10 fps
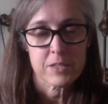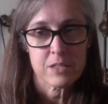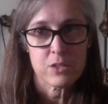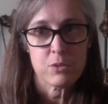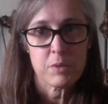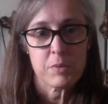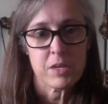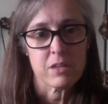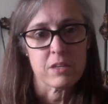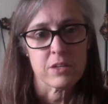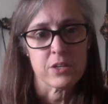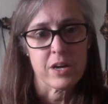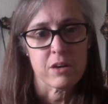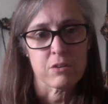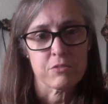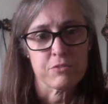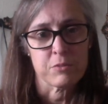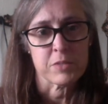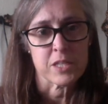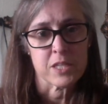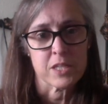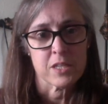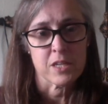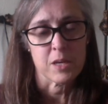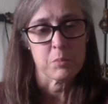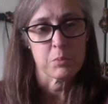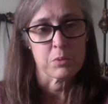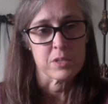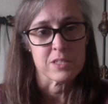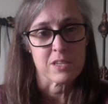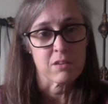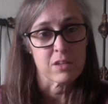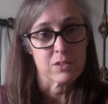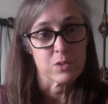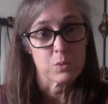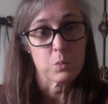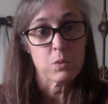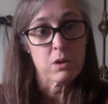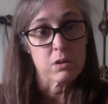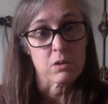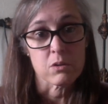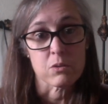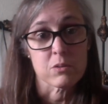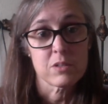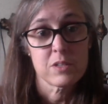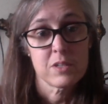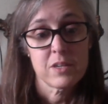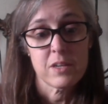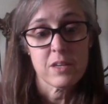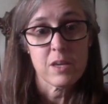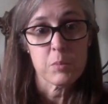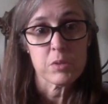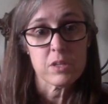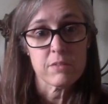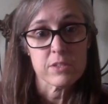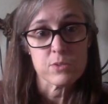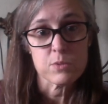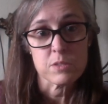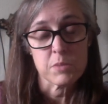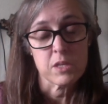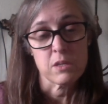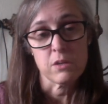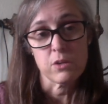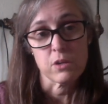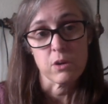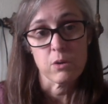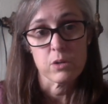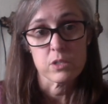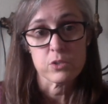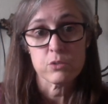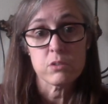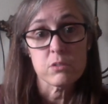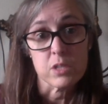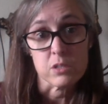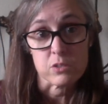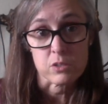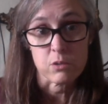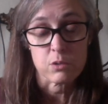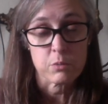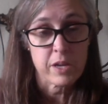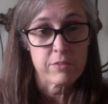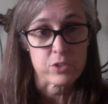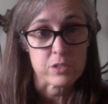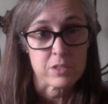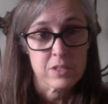maybe a year out from knitting, and I pulled these out, and I was like, whoa, can't believe this was me a year ago, or 2 years ago, or whatever.